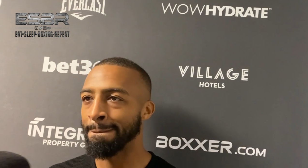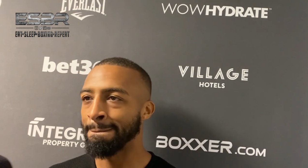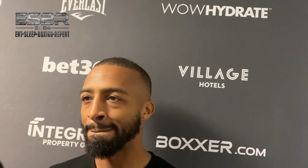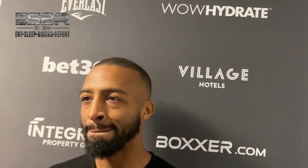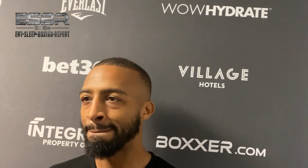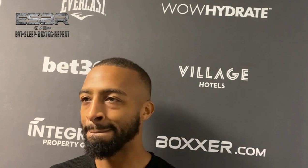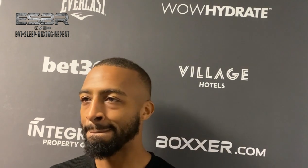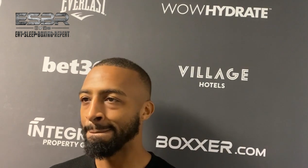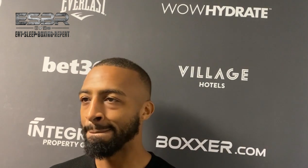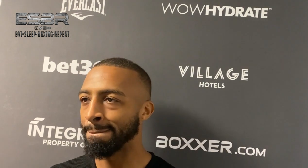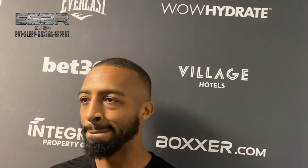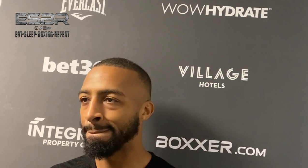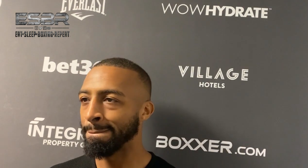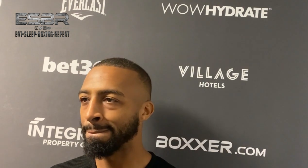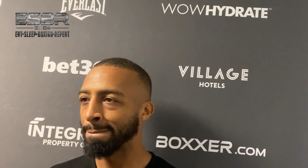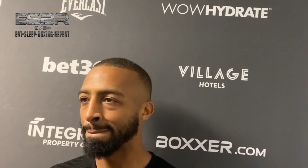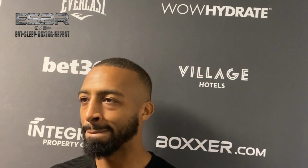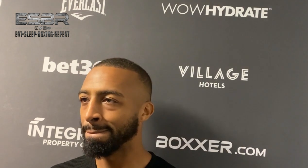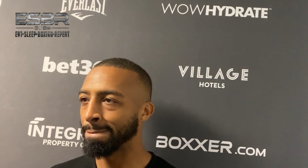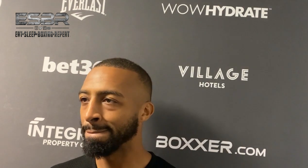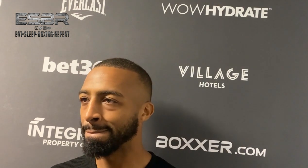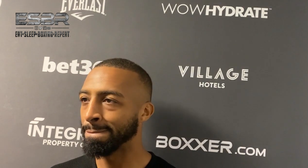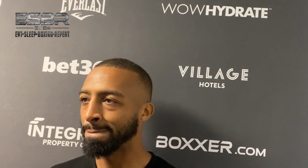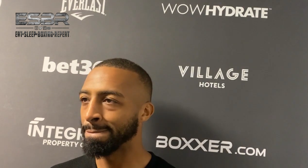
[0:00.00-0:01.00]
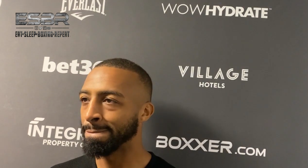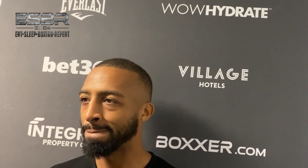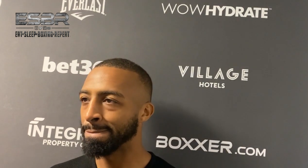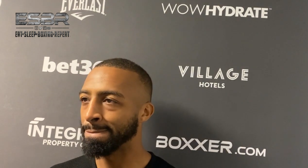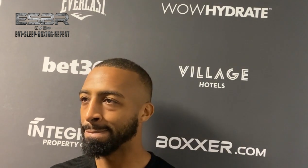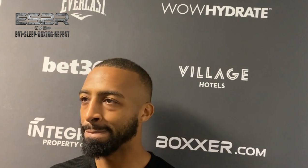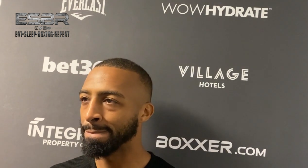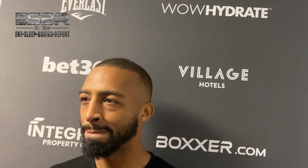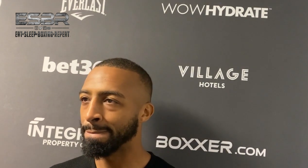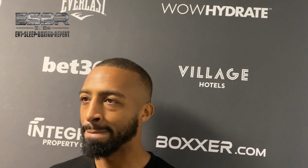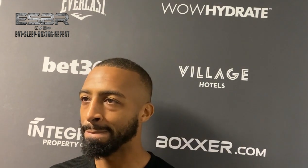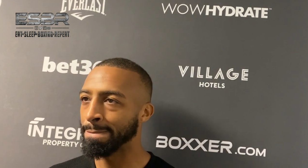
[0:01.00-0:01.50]
Has that given you a bit of
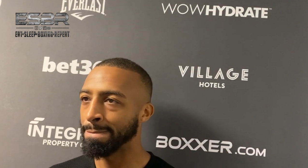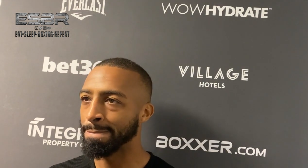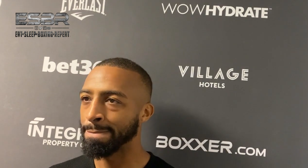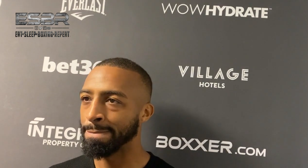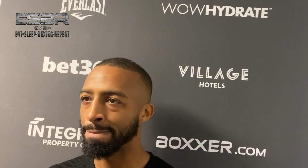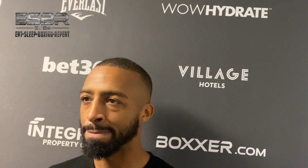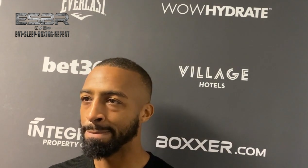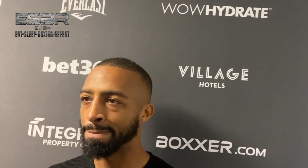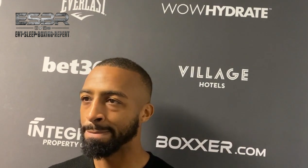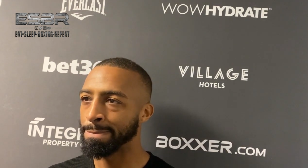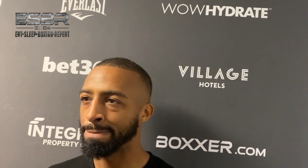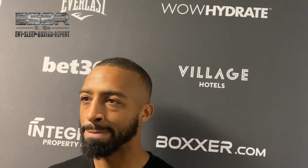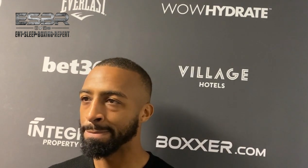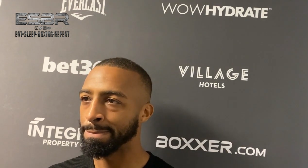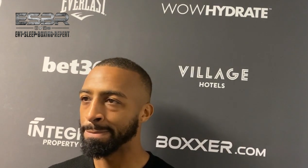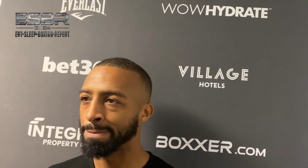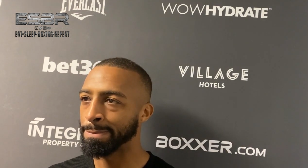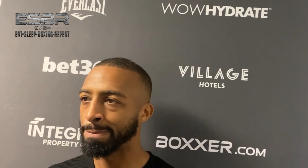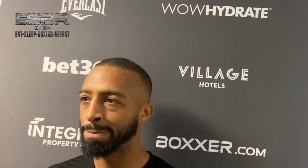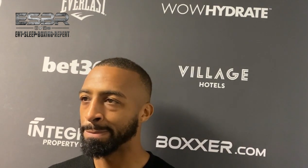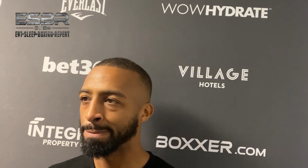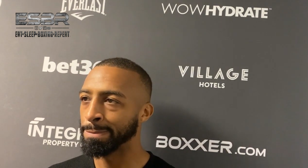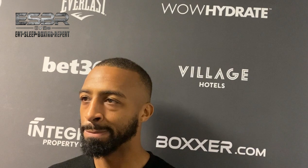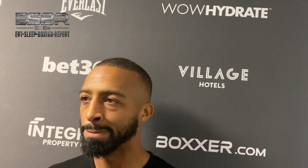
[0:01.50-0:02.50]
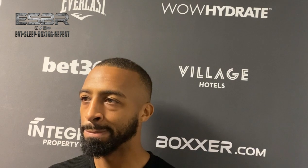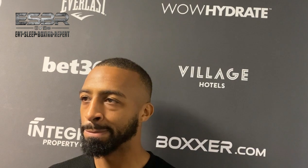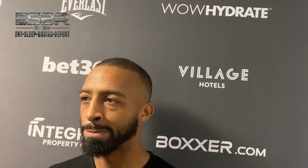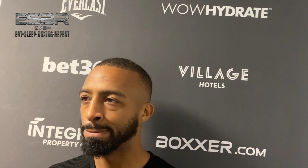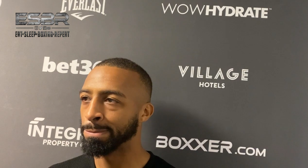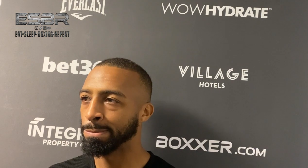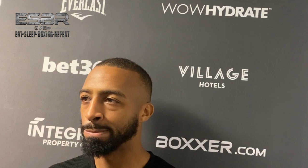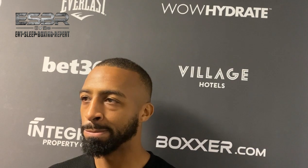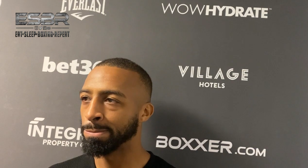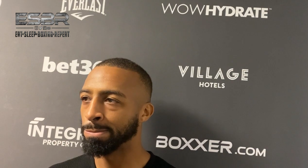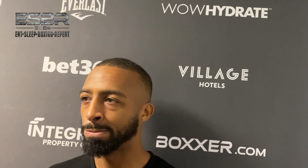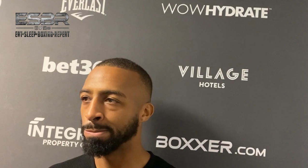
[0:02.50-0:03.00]
an extra boost in training, a bit of
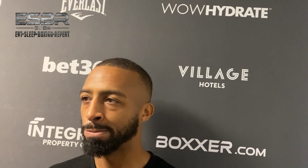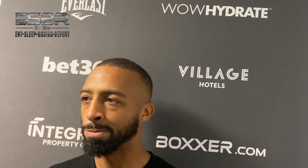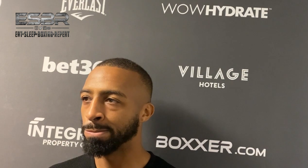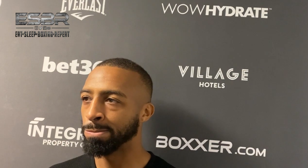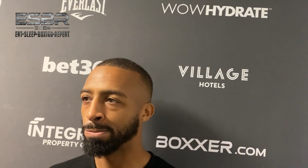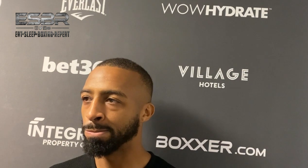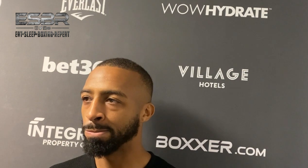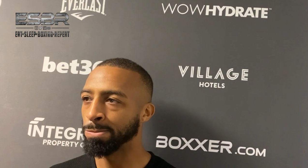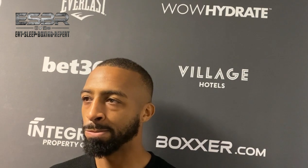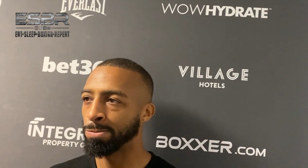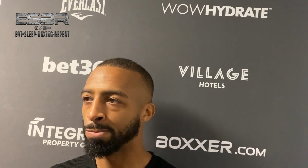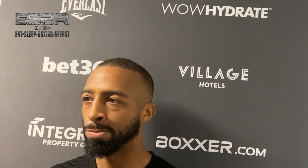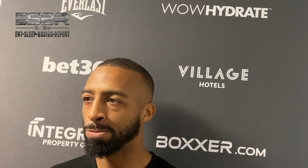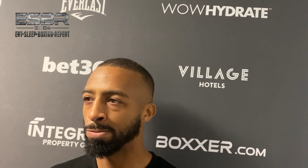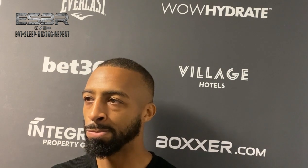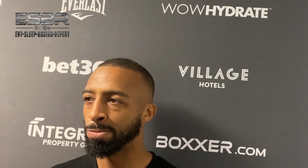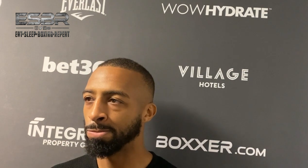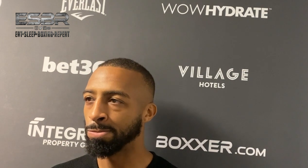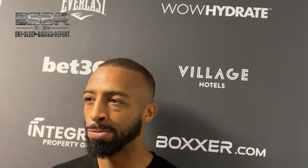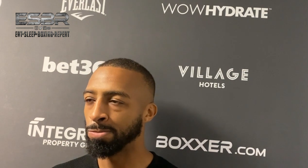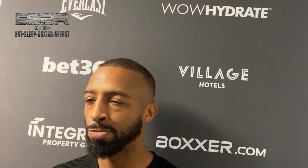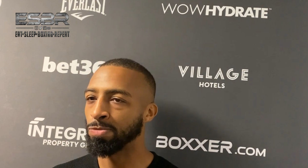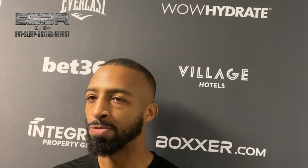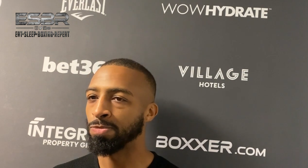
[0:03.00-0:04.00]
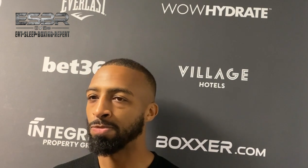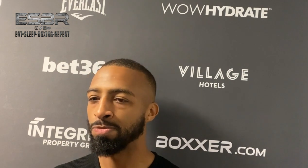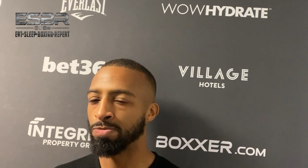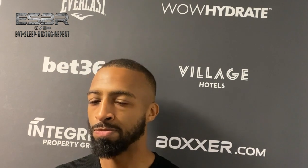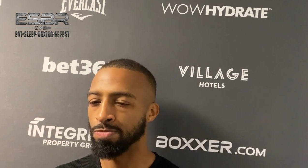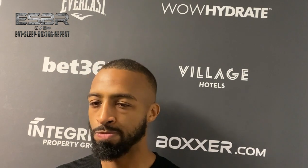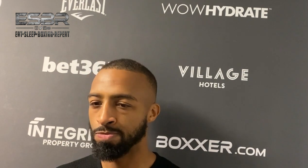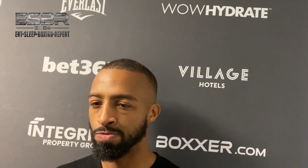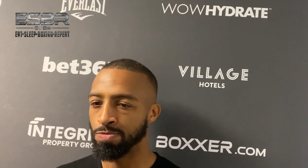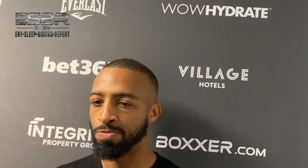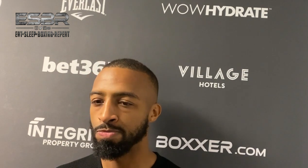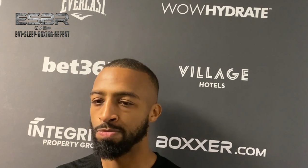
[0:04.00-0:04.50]
extra motivation? Has that, has
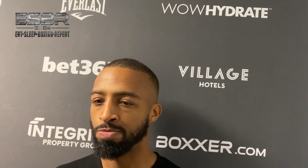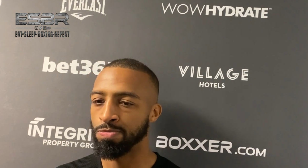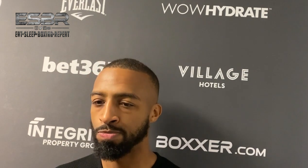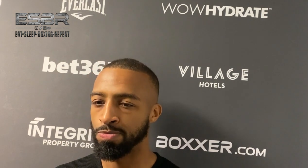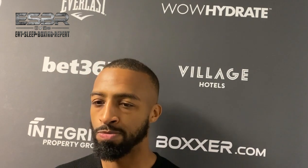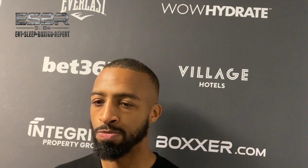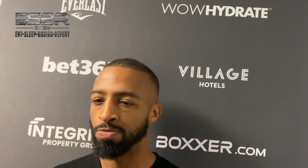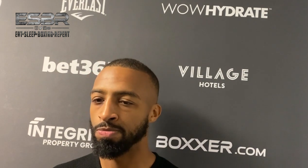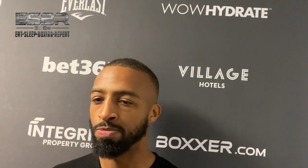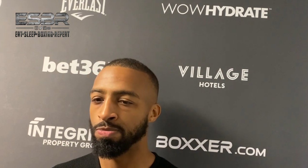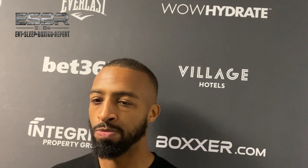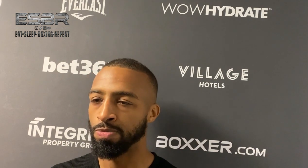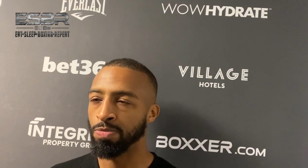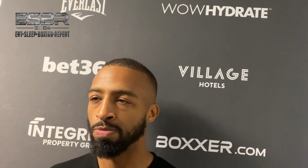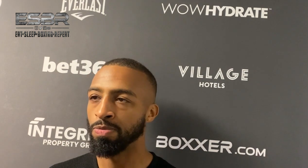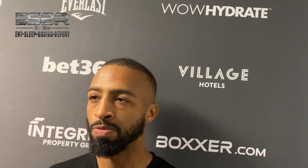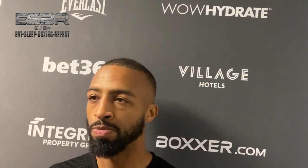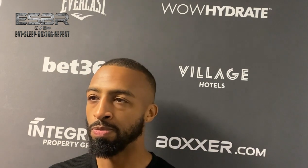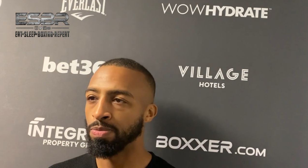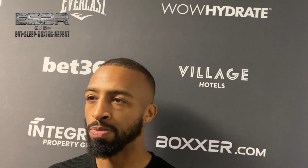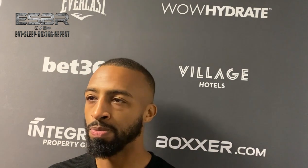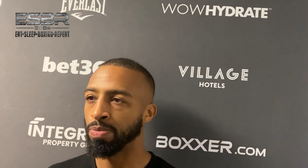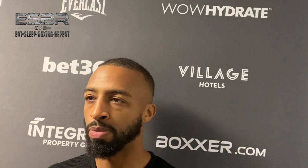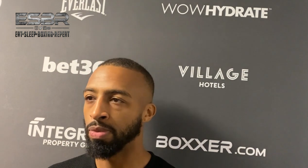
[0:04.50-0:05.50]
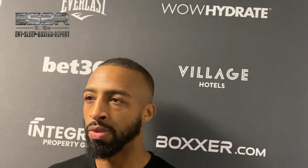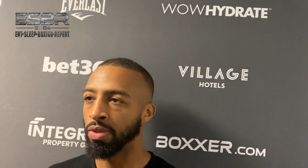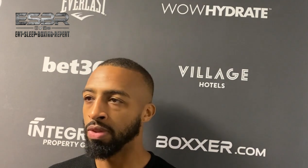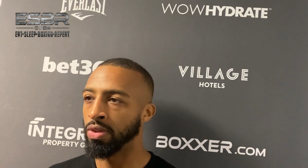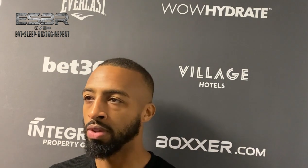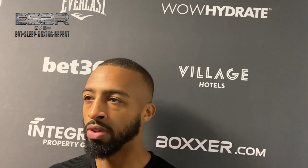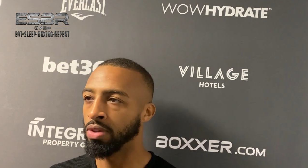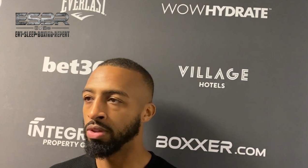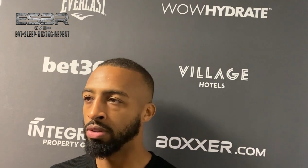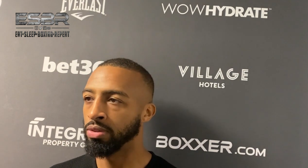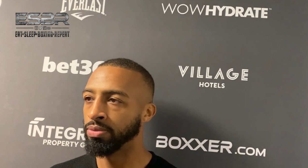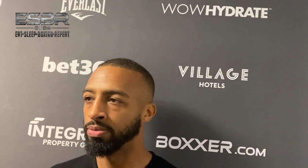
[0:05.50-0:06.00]
that, has that affected the way you've trained the
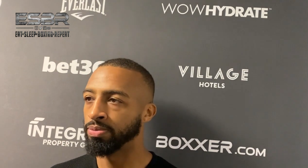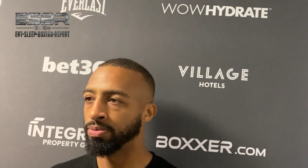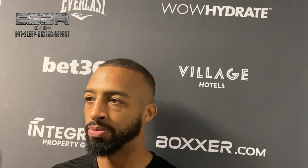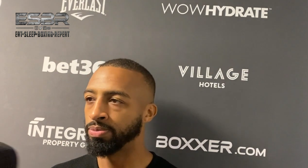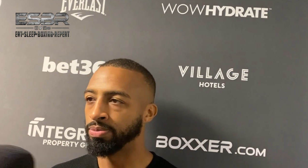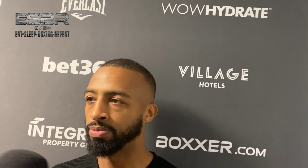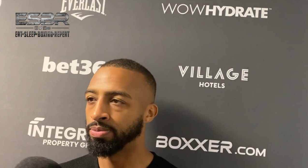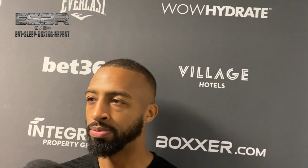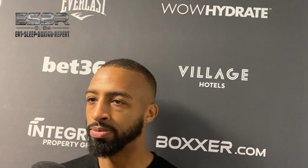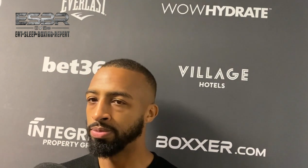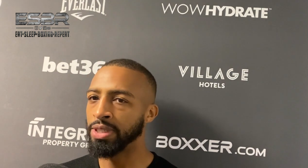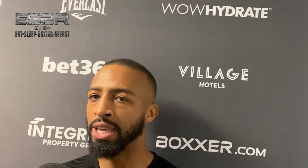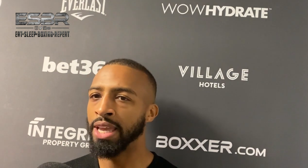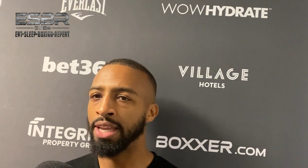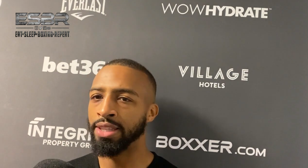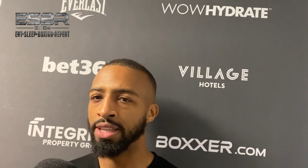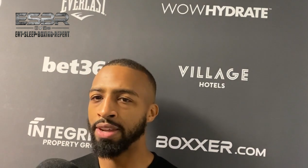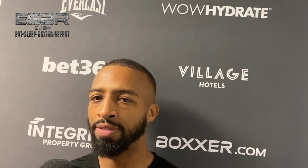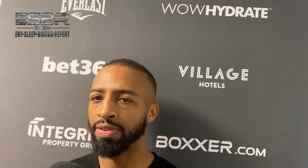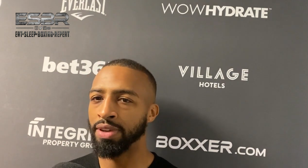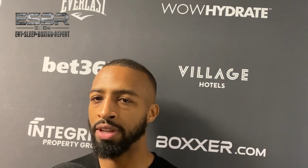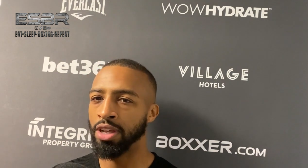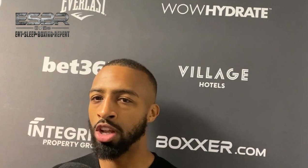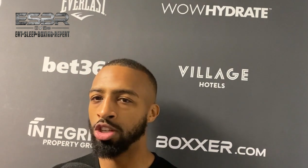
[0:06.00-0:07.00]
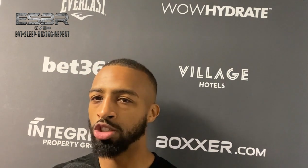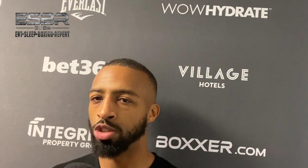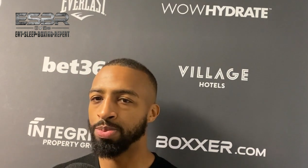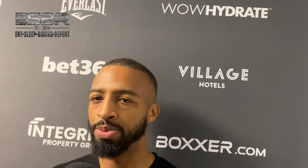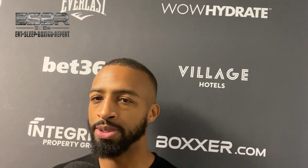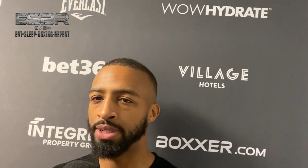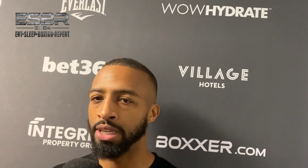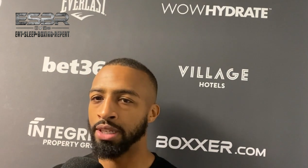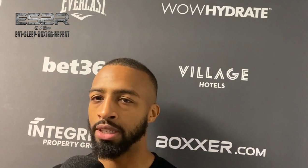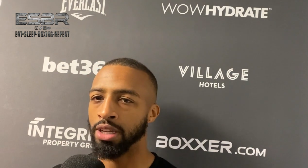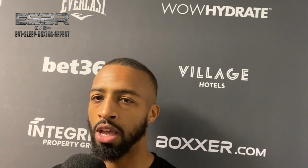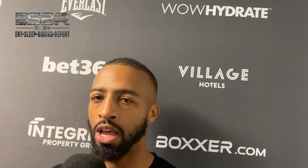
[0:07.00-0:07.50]
last few weeks? Yeah, definitely,
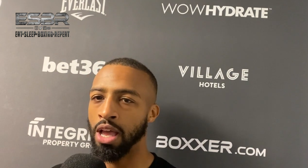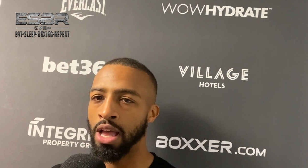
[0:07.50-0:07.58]
100%.